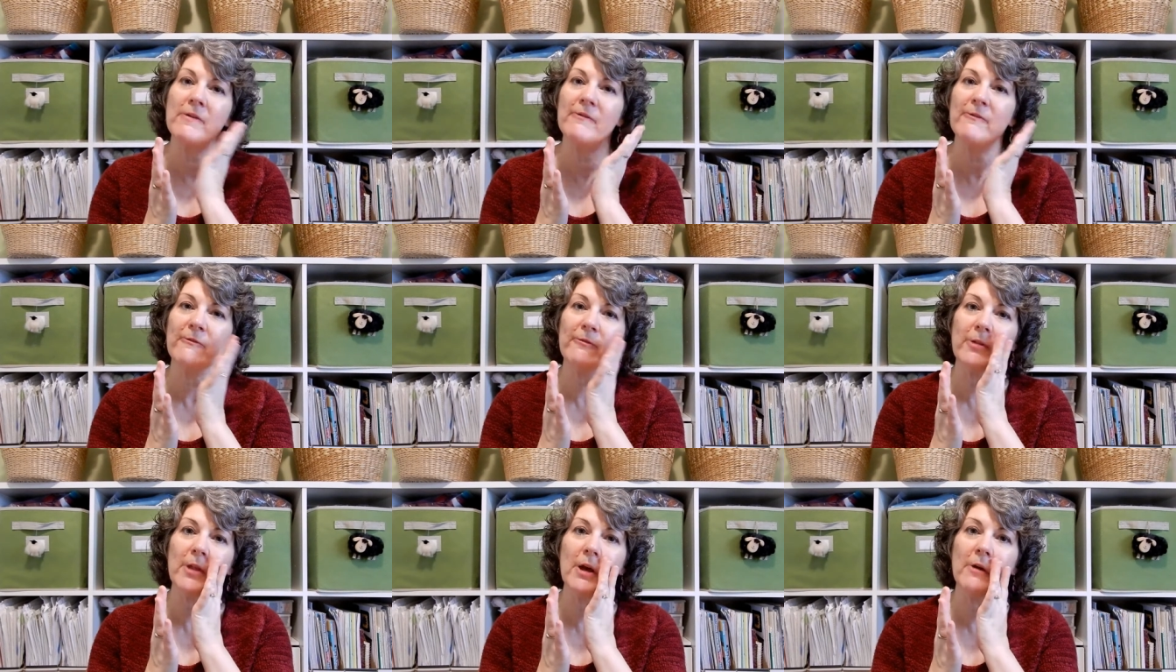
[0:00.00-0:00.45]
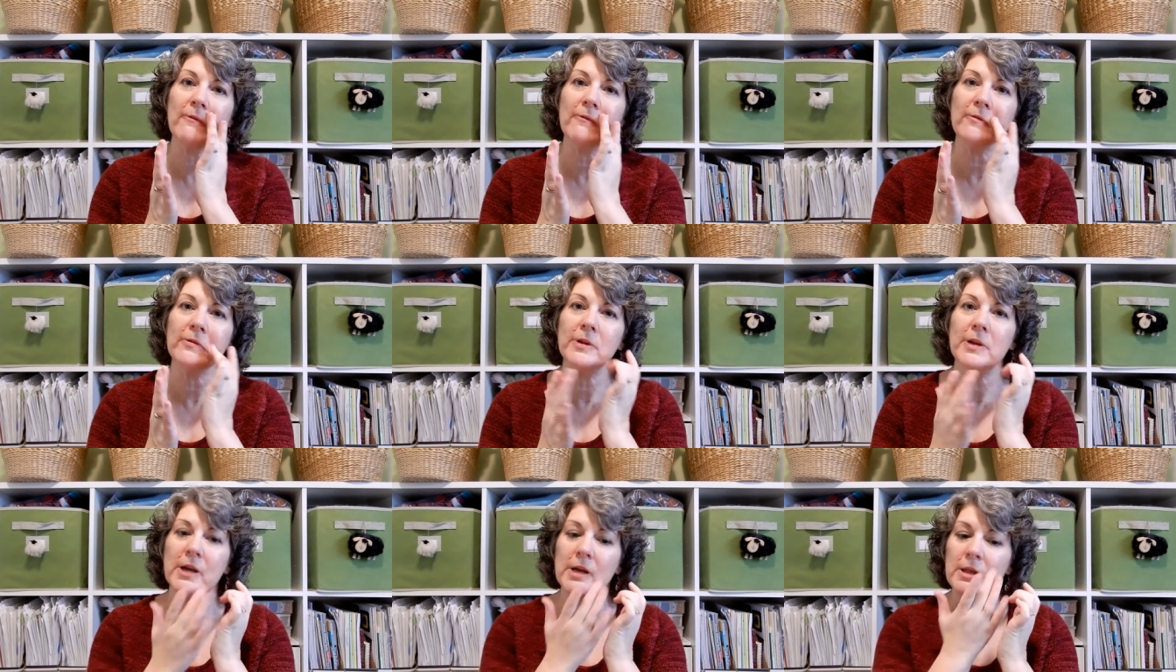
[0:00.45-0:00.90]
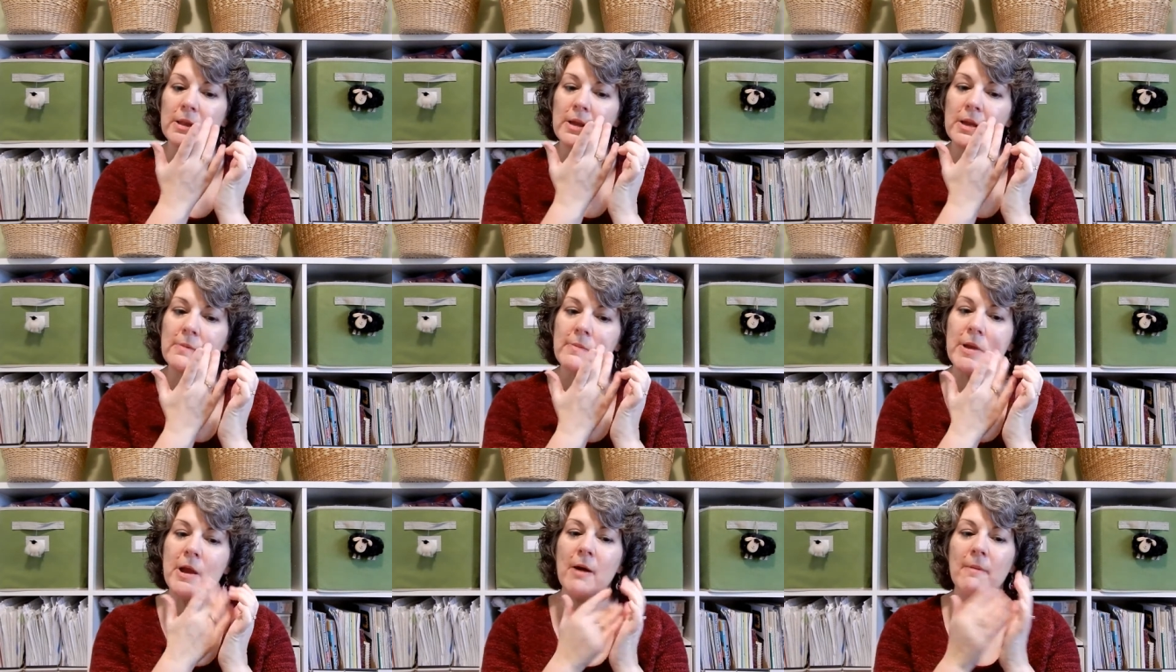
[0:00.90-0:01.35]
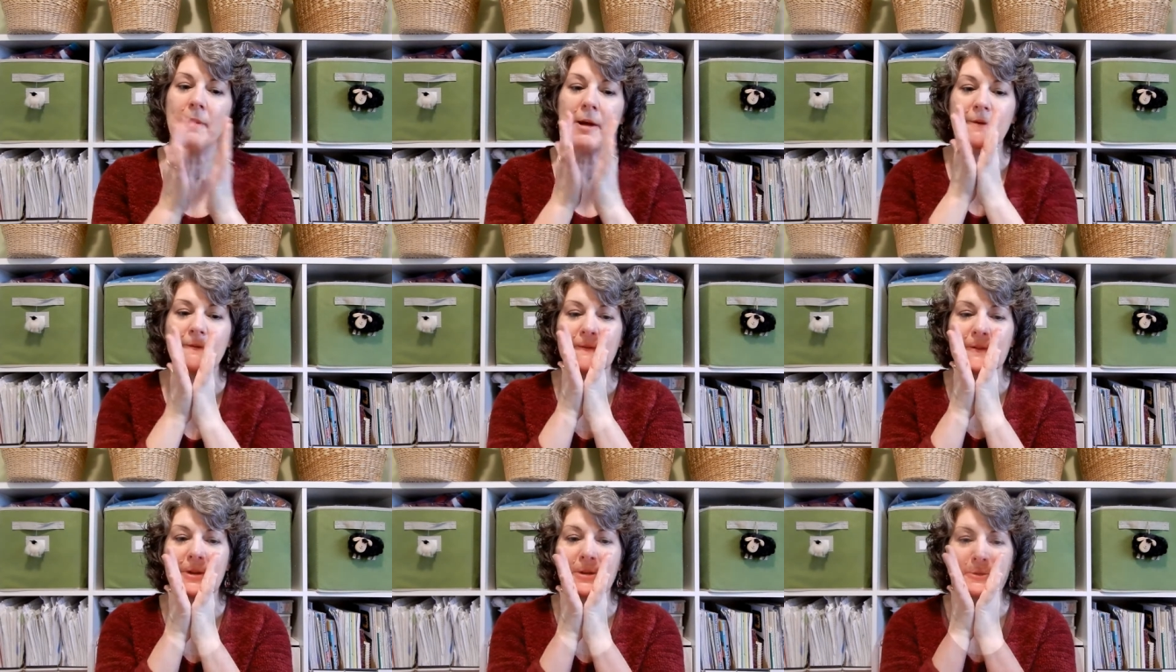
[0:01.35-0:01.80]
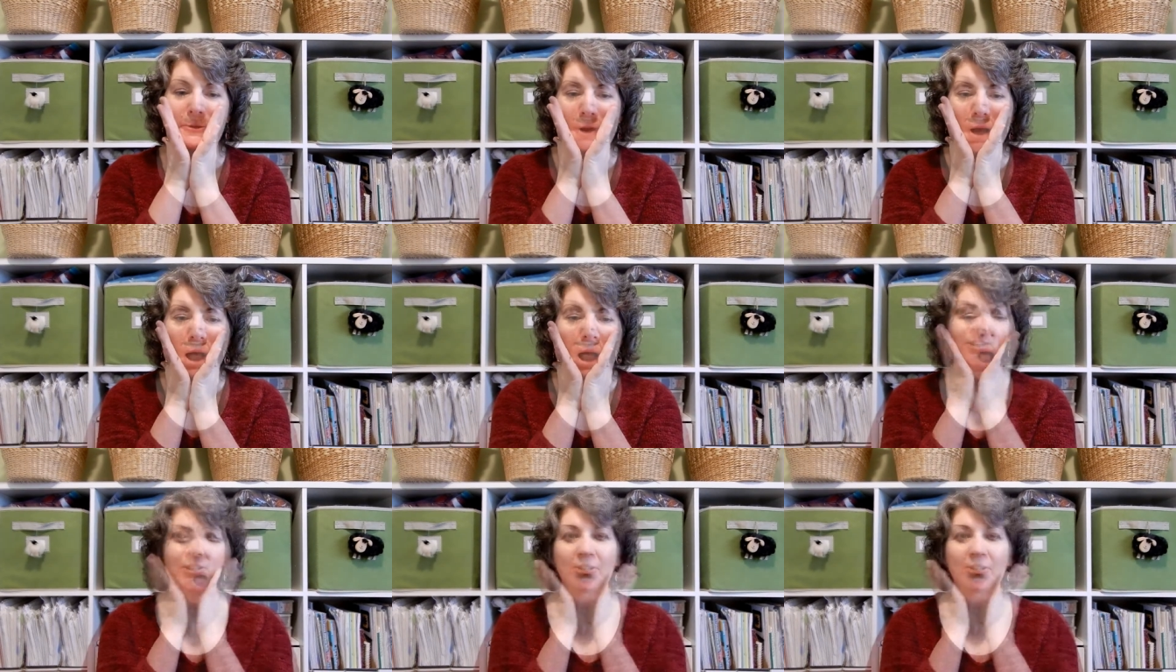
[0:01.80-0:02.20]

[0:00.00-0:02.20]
fluff tickling me on my face.